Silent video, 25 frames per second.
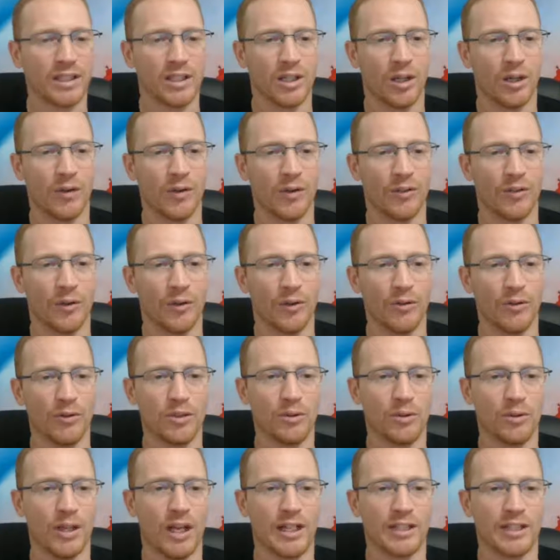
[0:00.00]
those
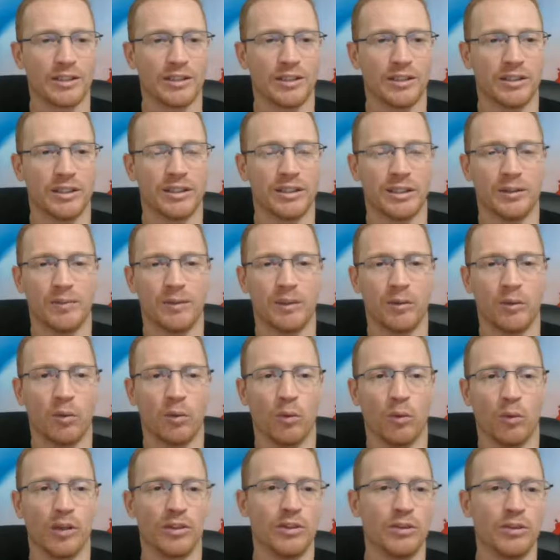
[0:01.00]
2 guys could easily be
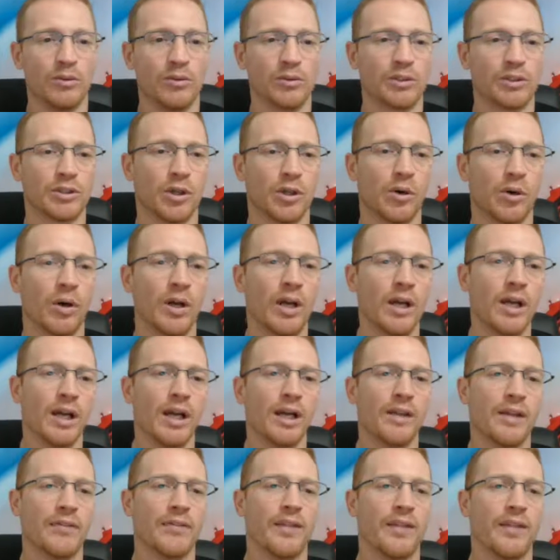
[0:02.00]
1-2. So
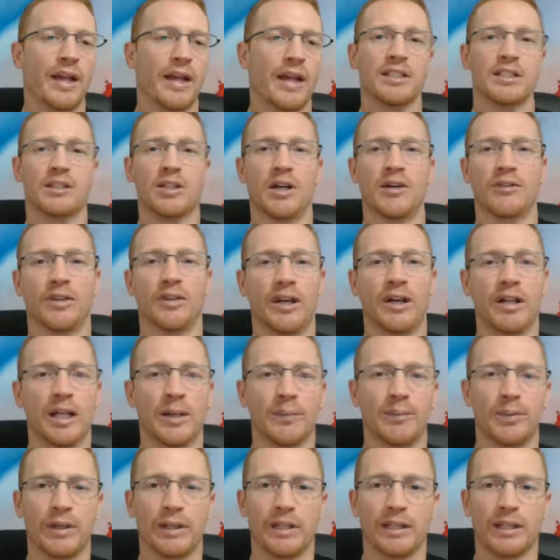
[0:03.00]
that's a tough
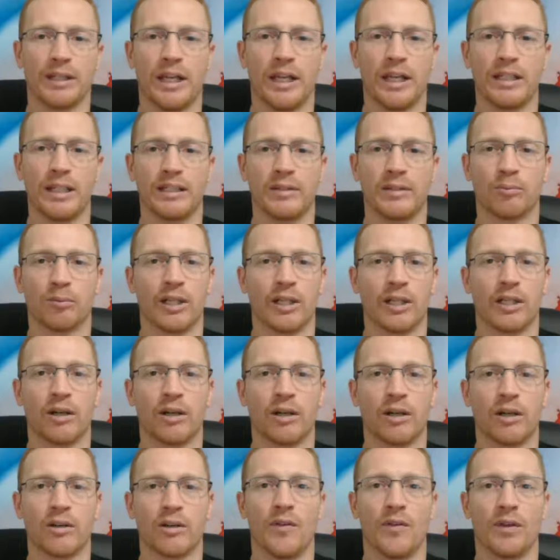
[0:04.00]
lineup. And again, you break
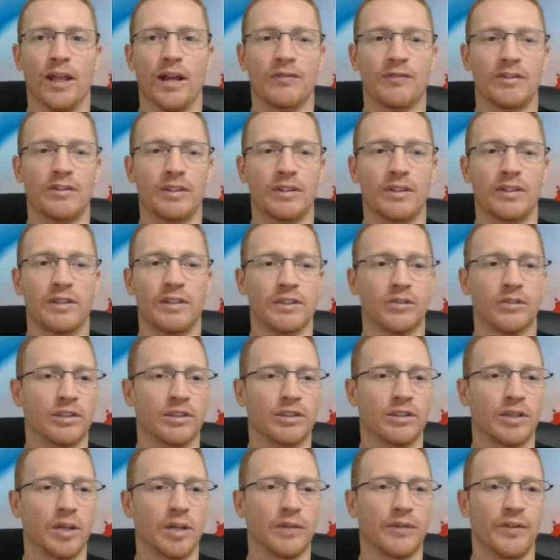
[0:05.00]
out all the lefties
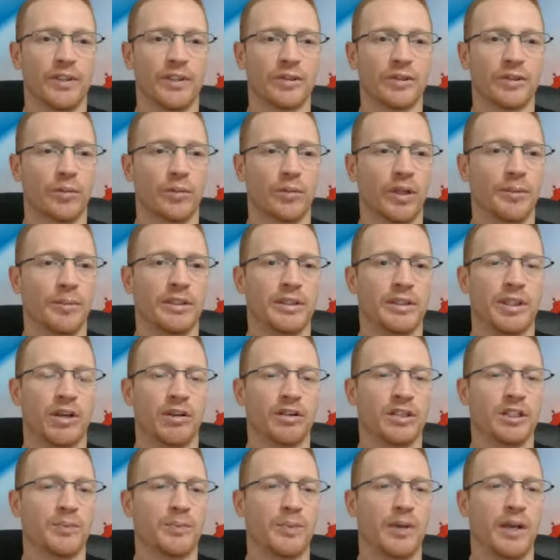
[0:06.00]
versus Youngman this one. I mean,
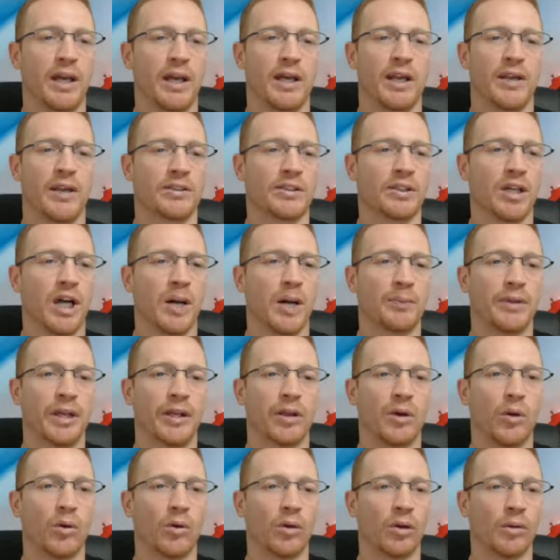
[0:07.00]
Denard Span at
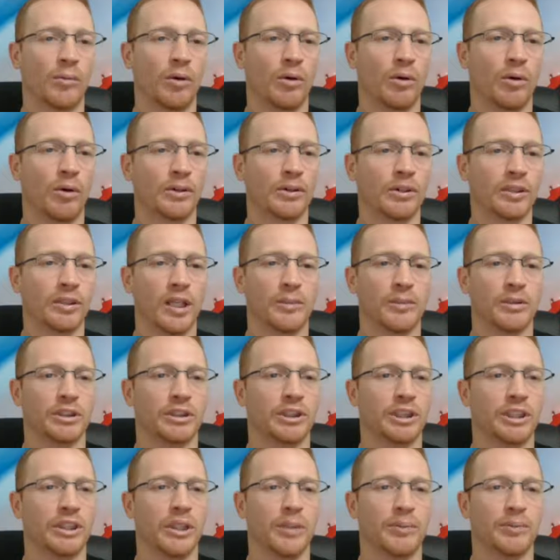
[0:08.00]
top that order, multi-hit
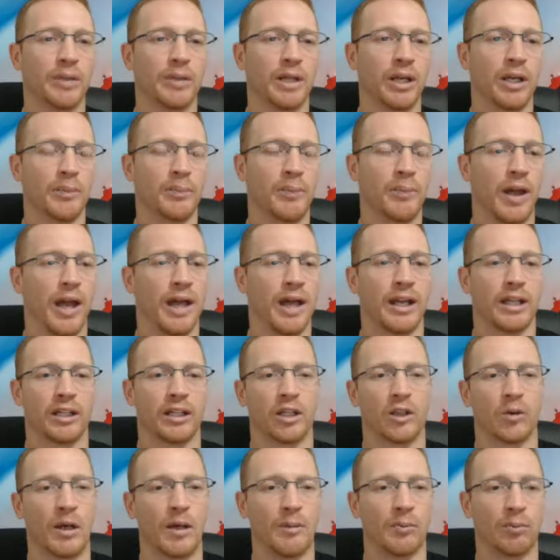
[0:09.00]
machine up there.
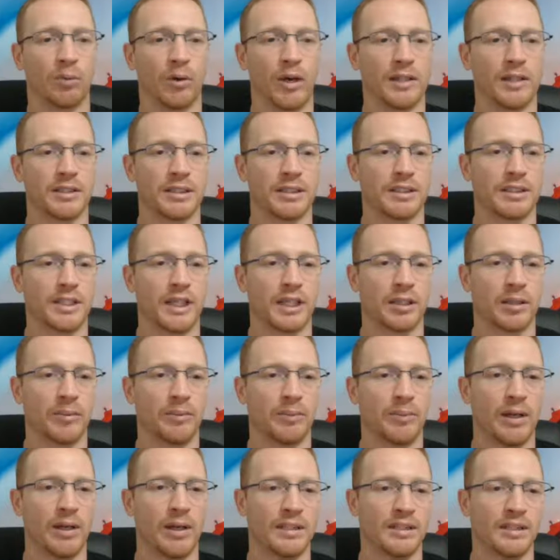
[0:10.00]
Panic, a great price at
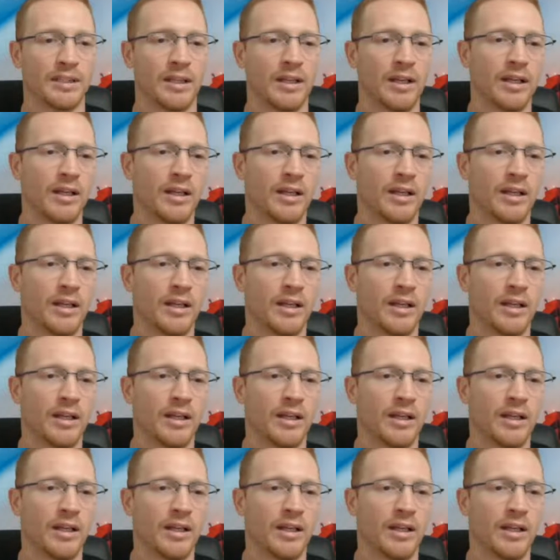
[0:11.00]
second base.